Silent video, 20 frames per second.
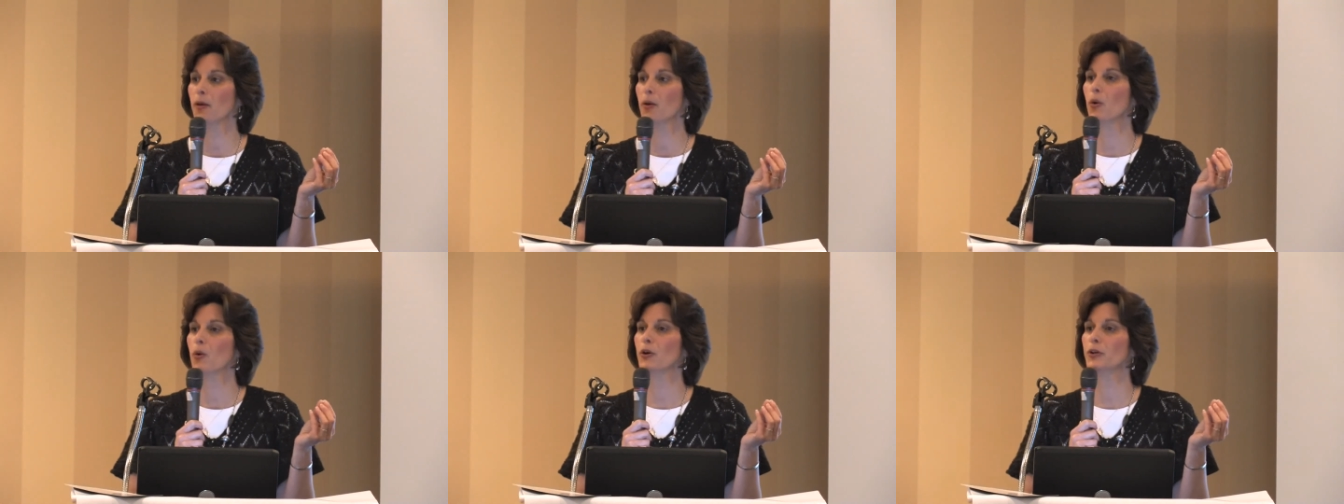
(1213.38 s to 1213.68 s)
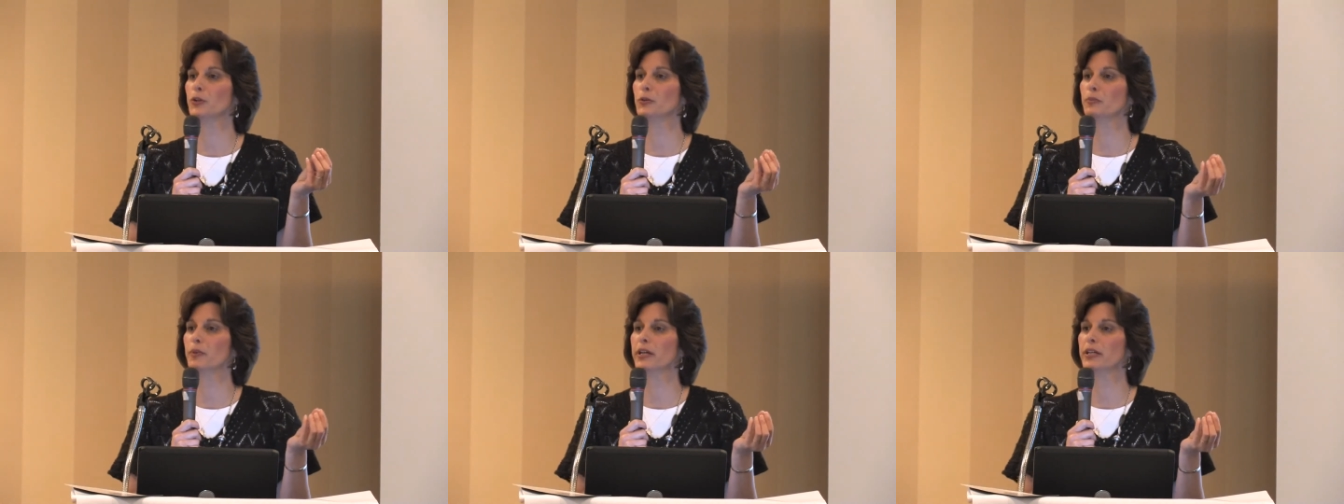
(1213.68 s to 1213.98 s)
or
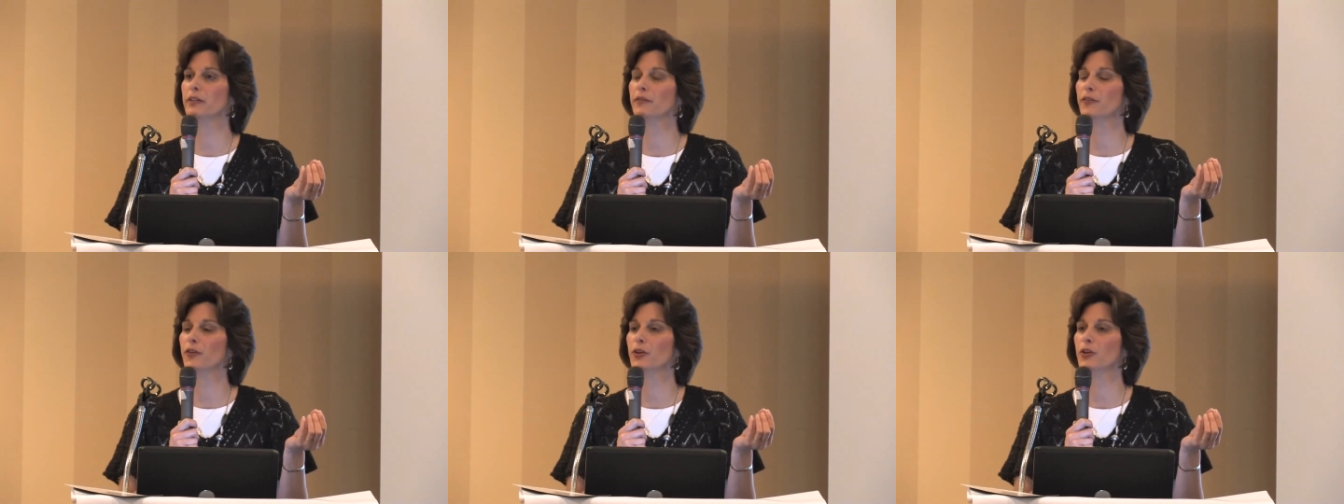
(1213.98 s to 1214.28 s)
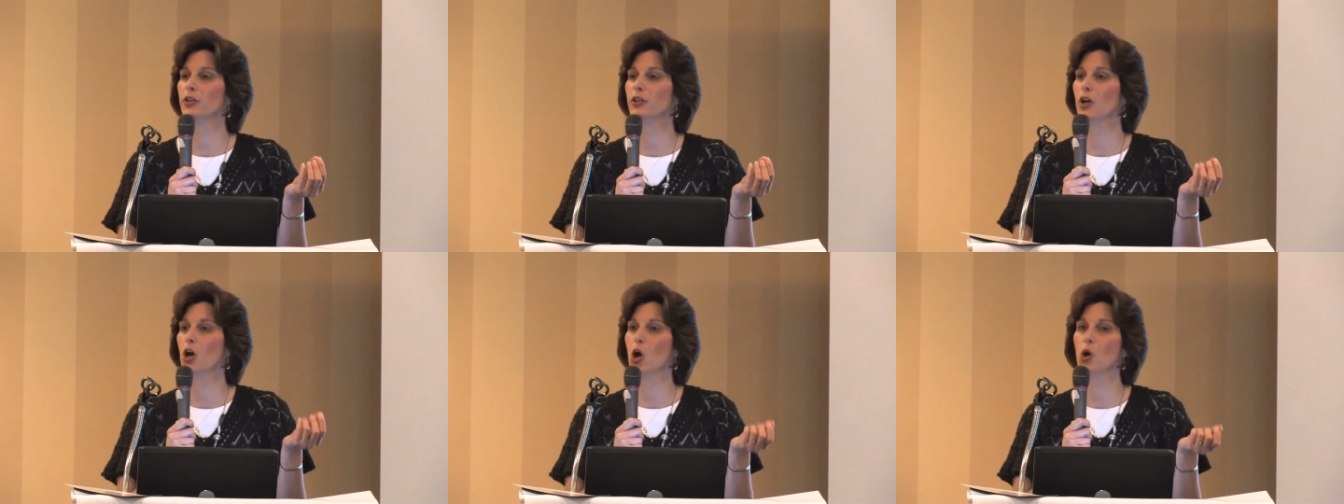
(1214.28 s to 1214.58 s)
you might have
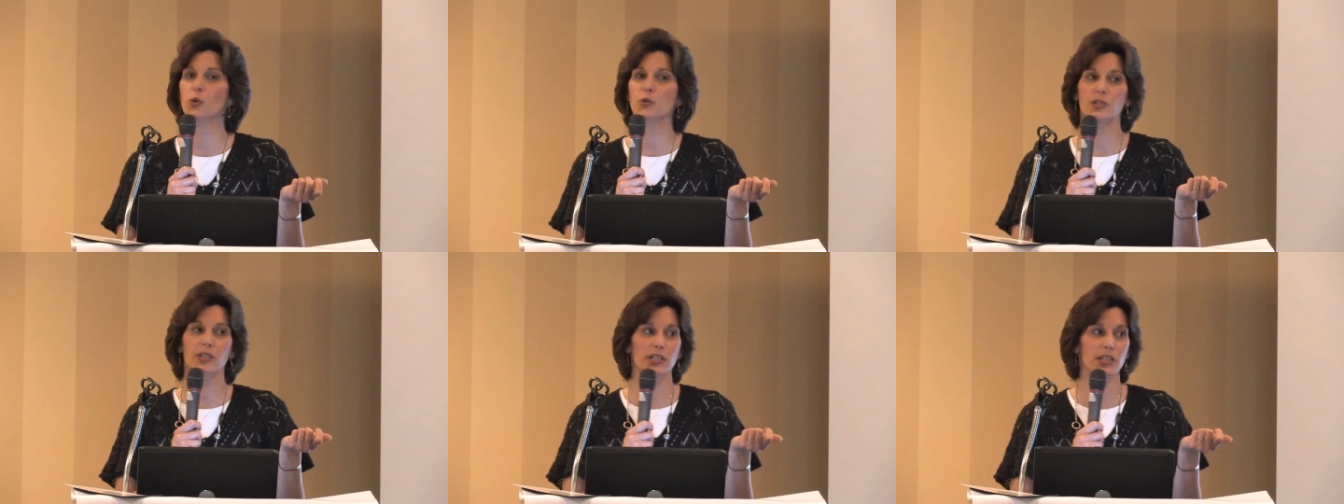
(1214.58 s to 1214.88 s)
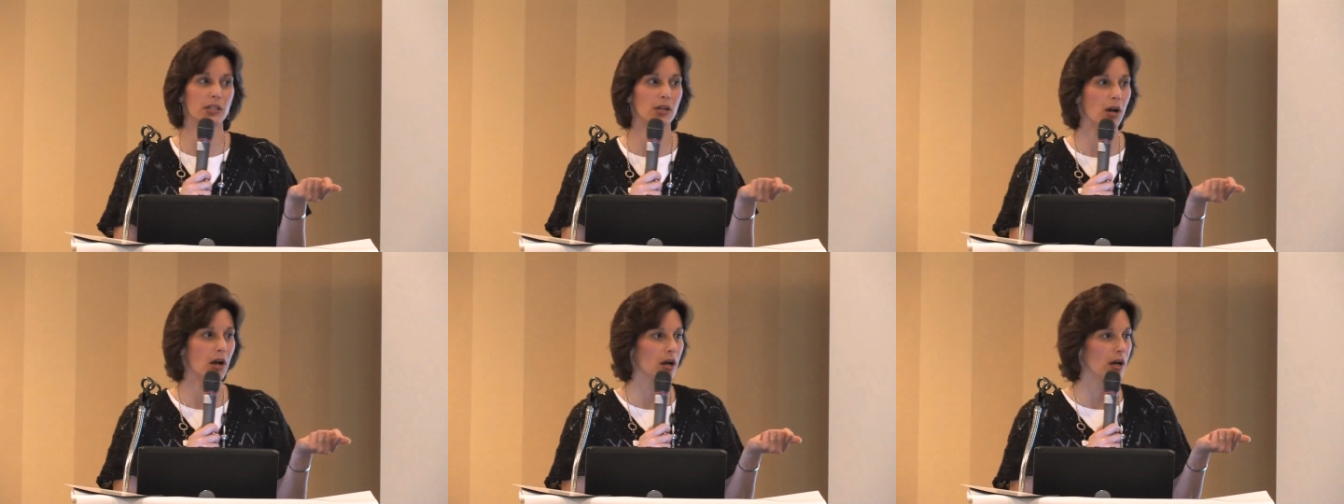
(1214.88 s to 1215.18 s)
heard
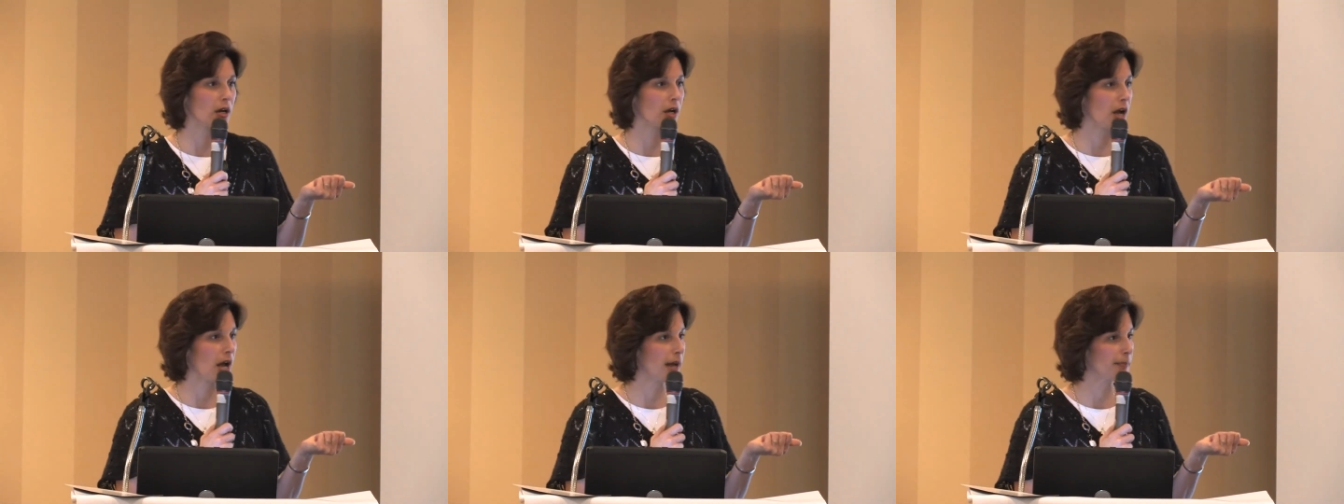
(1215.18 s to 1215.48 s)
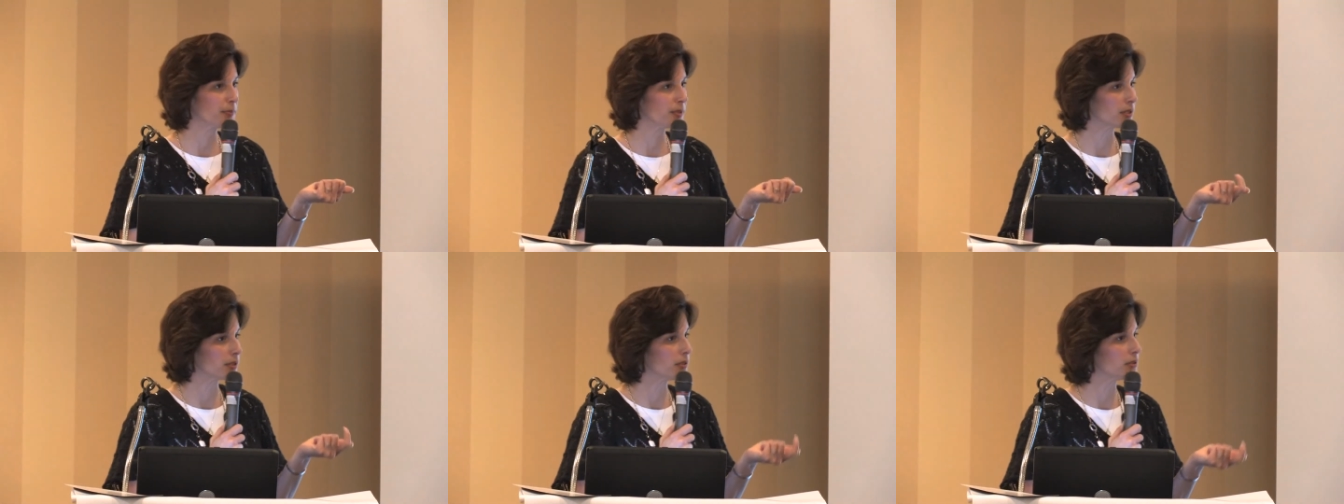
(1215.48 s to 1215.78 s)
OCR,
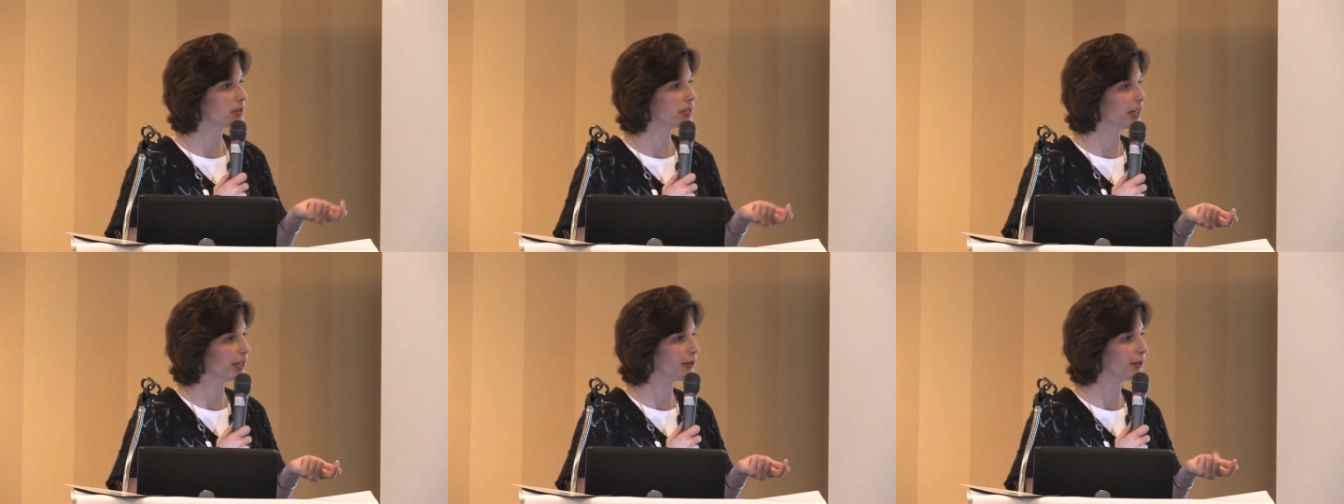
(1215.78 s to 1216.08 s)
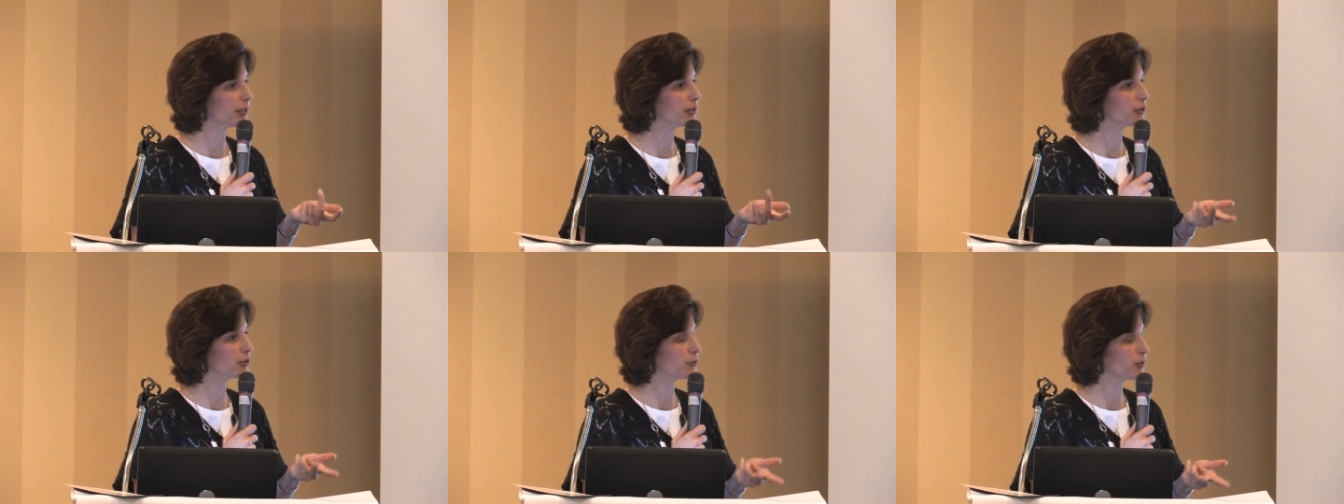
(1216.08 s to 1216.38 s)
optical
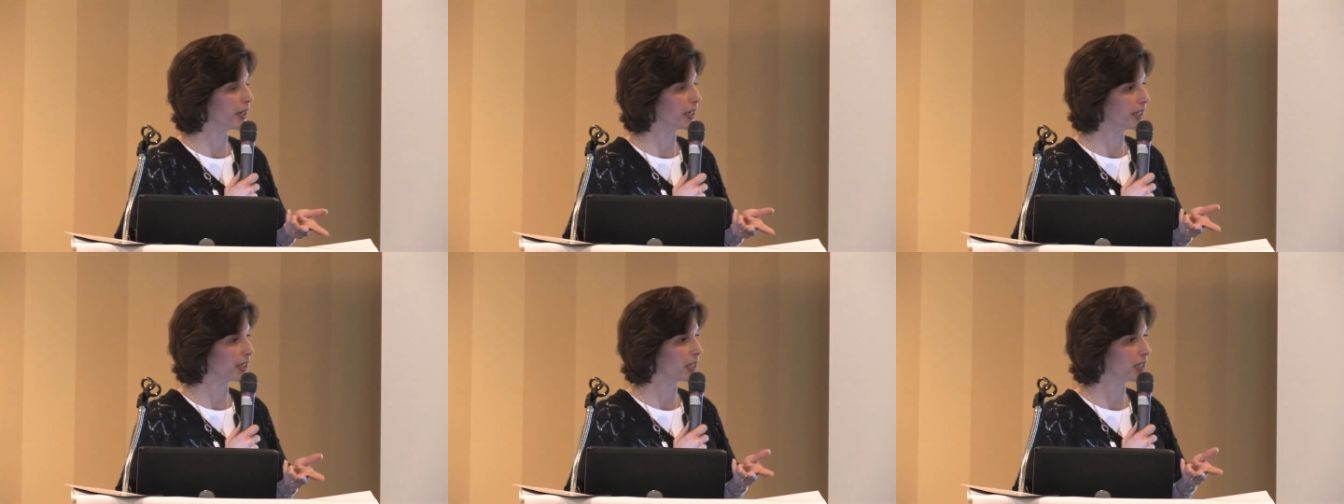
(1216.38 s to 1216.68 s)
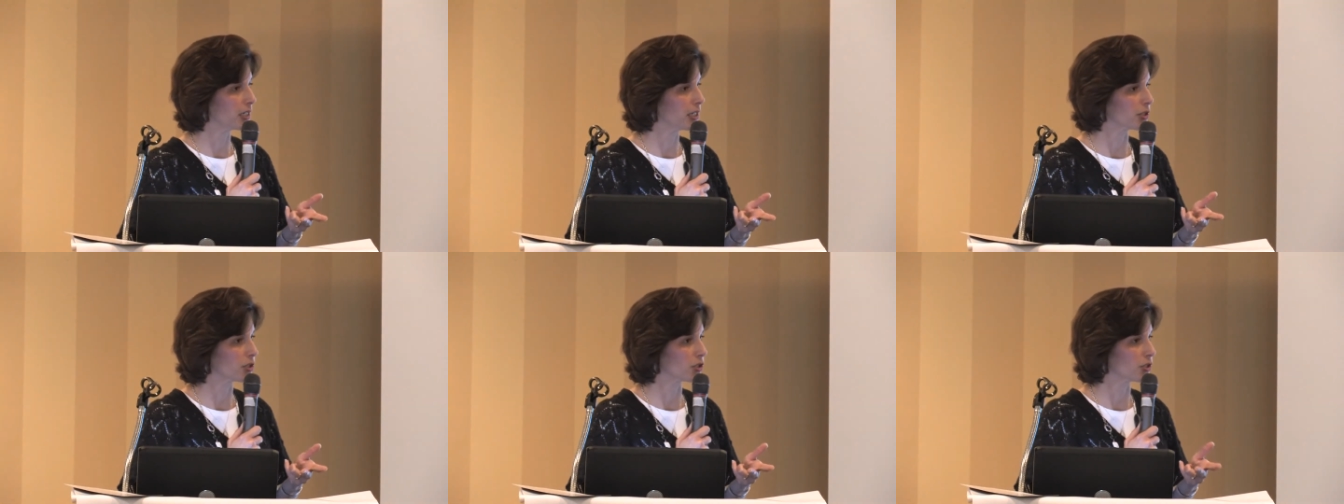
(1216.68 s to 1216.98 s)
character
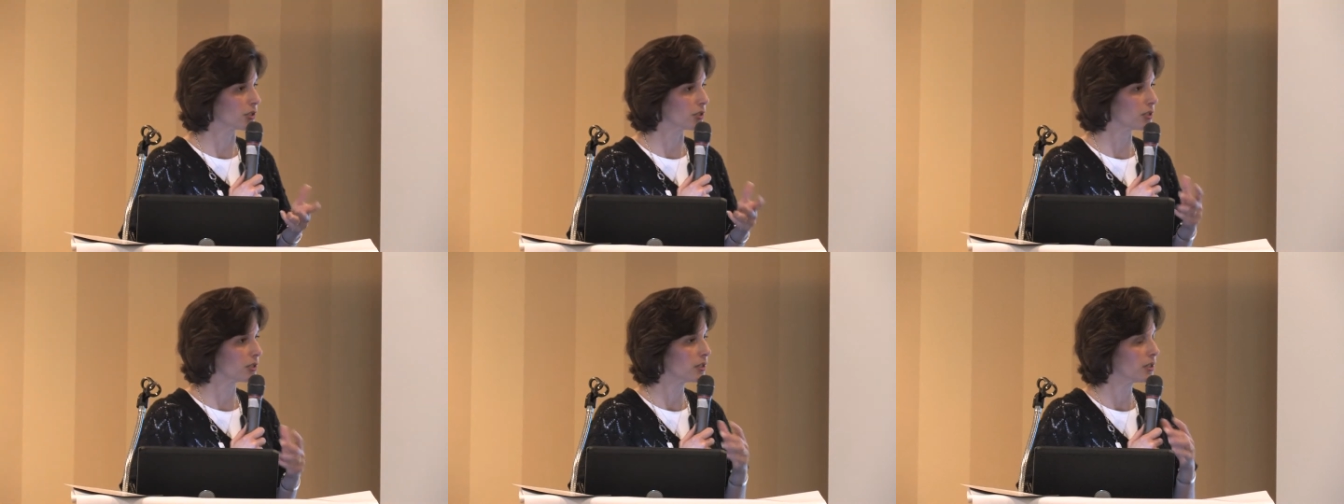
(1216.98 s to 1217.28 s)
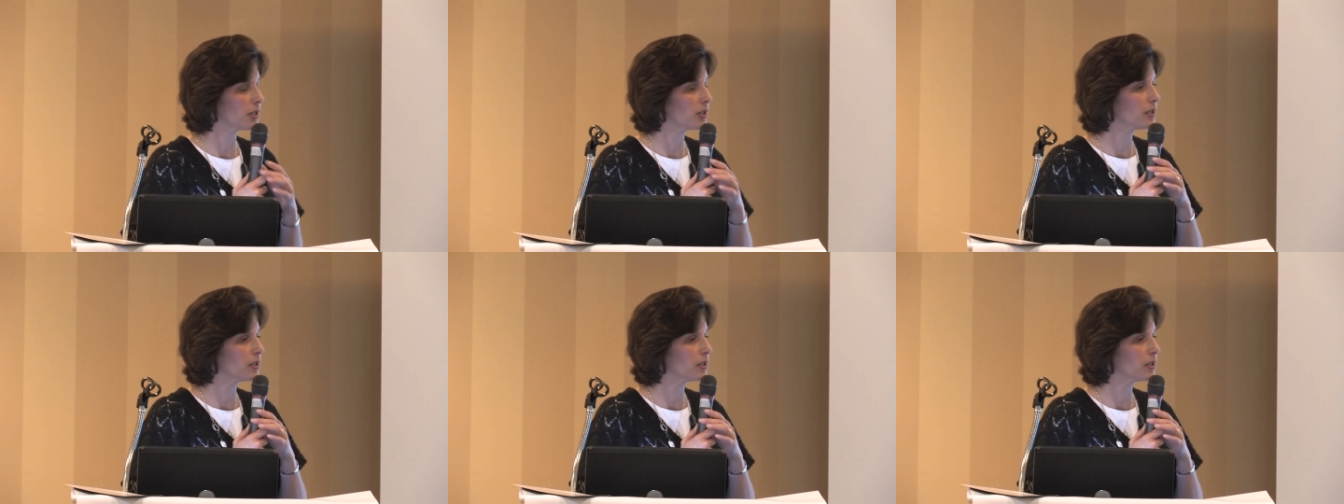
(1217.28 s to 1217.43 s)
recognition.